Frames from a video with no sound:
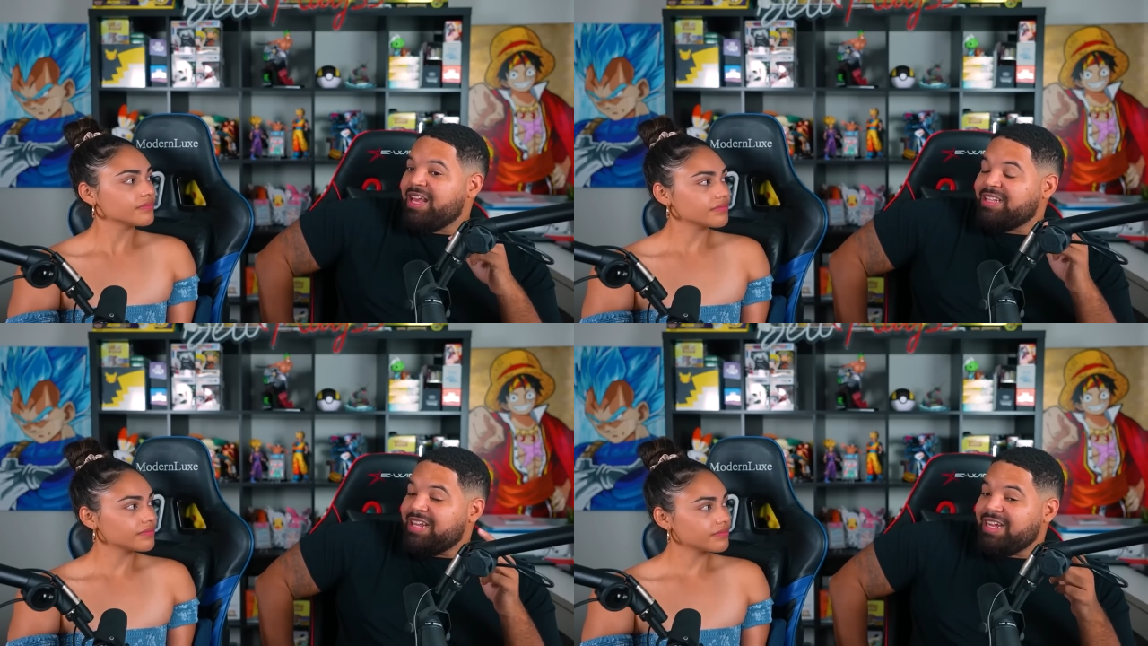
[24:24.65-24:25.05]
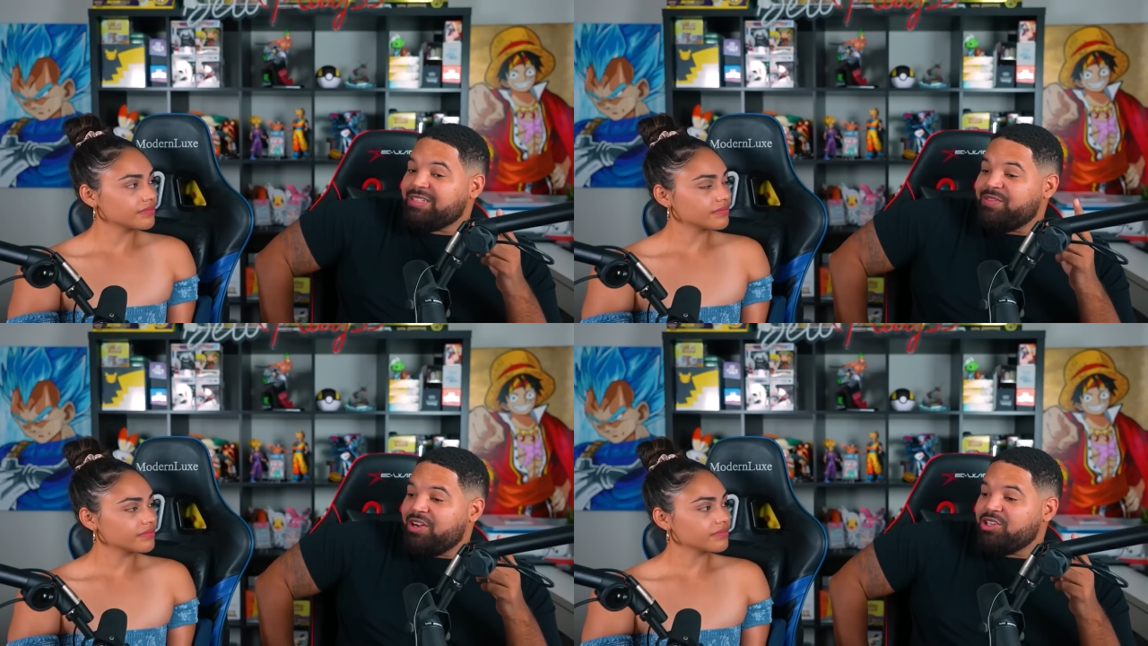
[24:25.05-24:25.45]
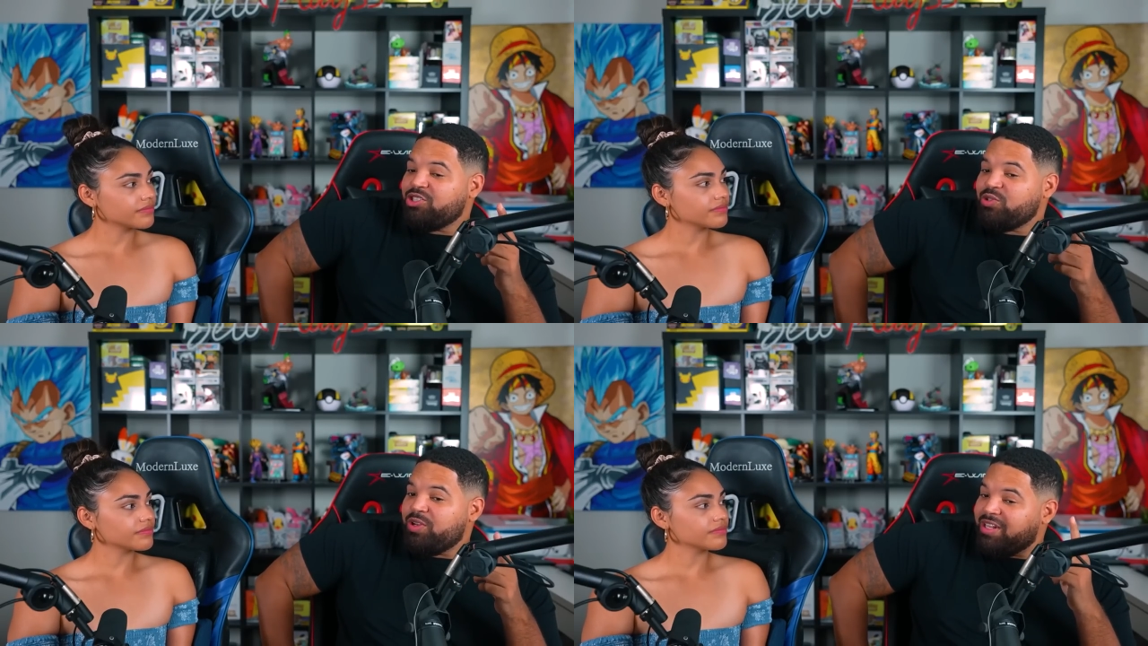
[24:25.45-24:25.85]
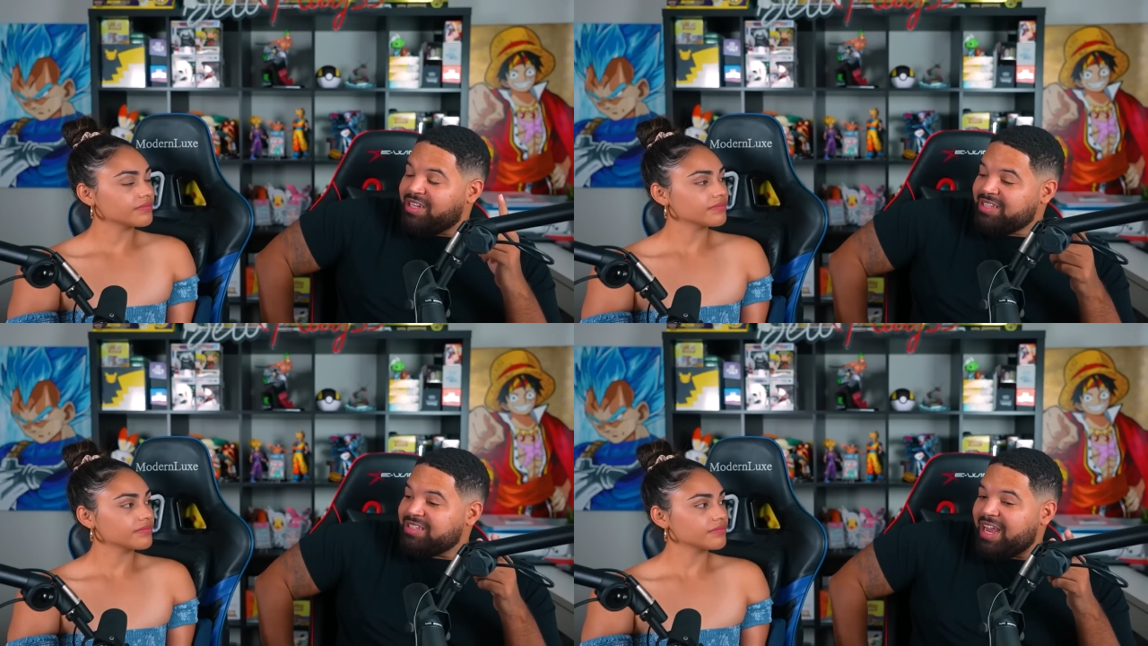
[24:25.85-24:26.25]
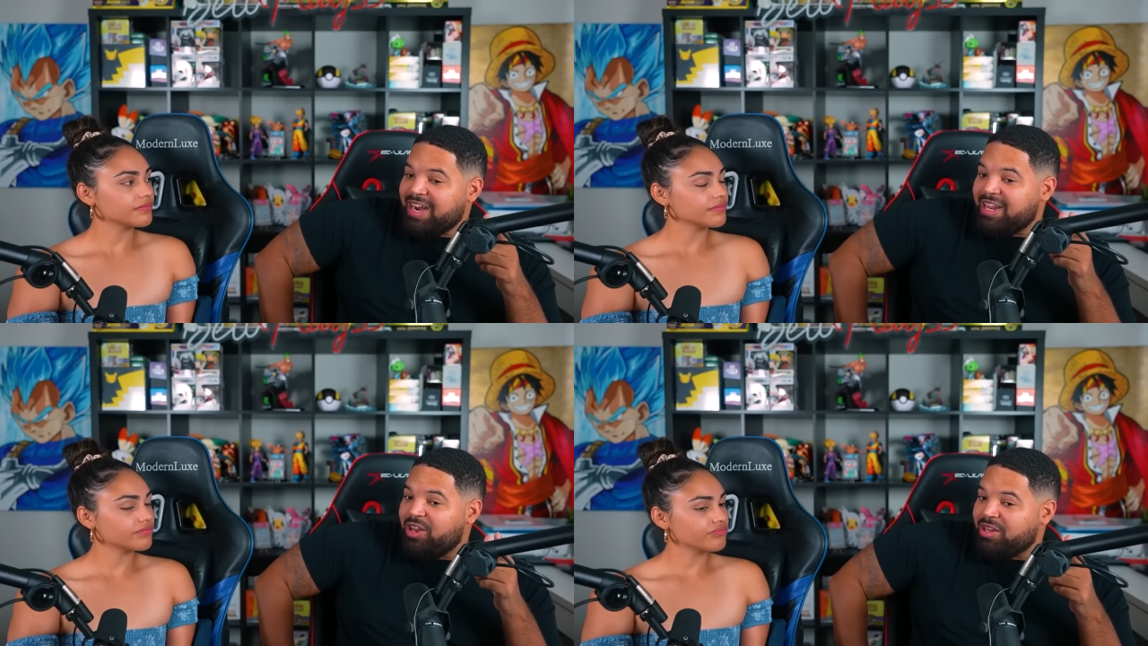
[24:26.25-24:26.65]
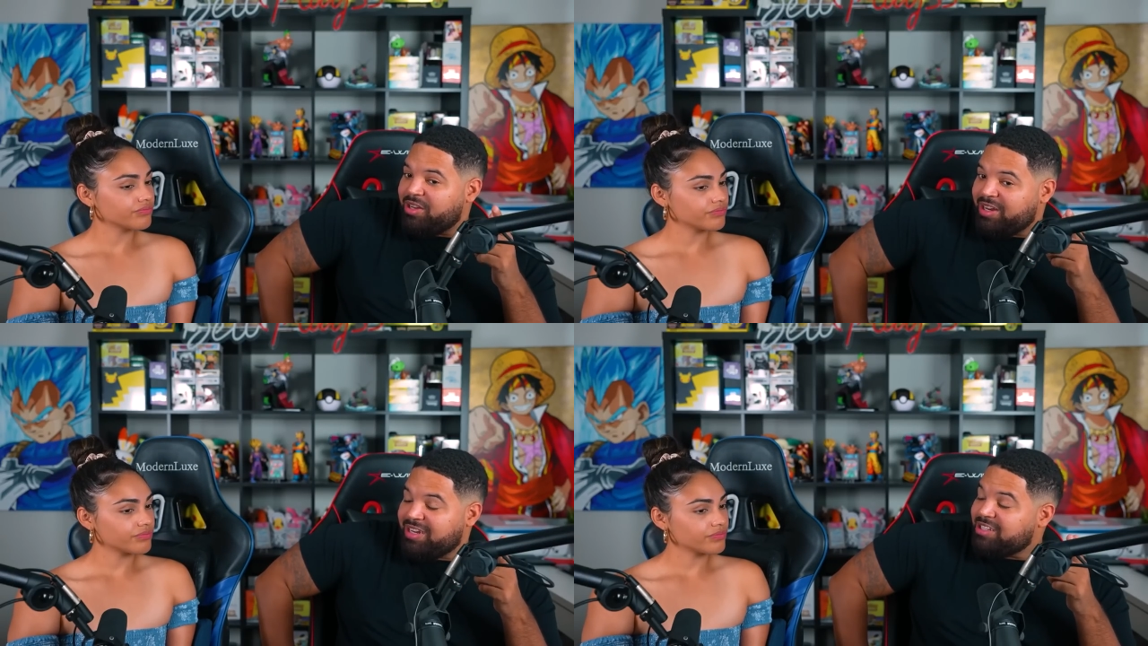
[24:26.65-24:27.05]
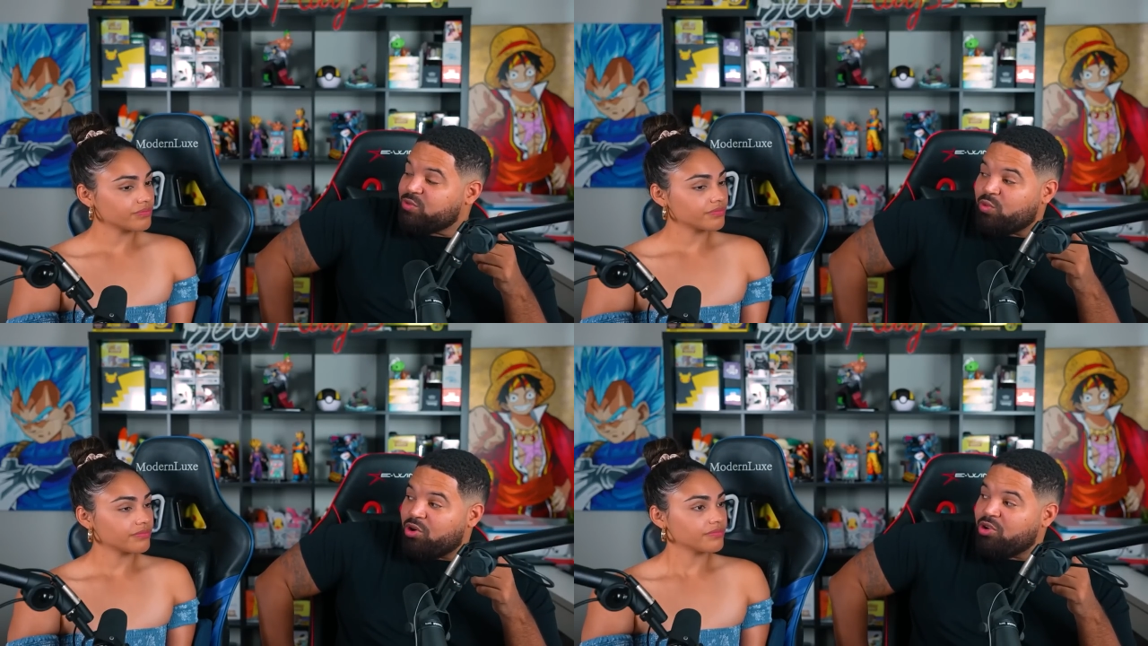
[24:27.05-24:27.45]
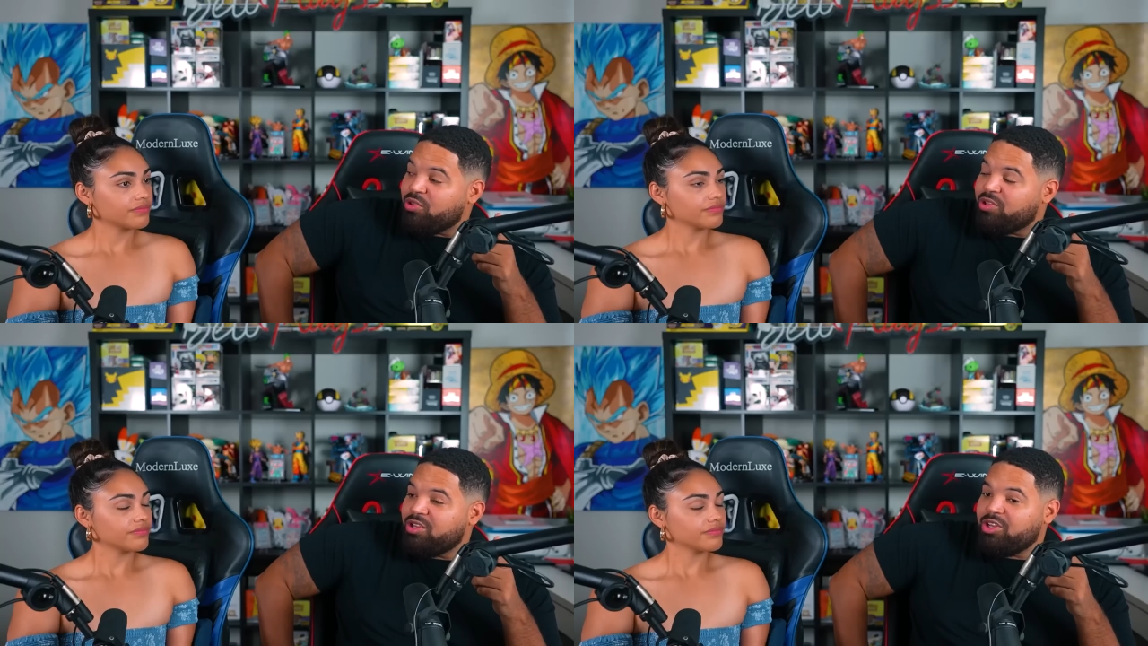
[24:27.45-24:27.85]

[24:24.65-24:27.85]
Speaker 1: That's very true. In this world,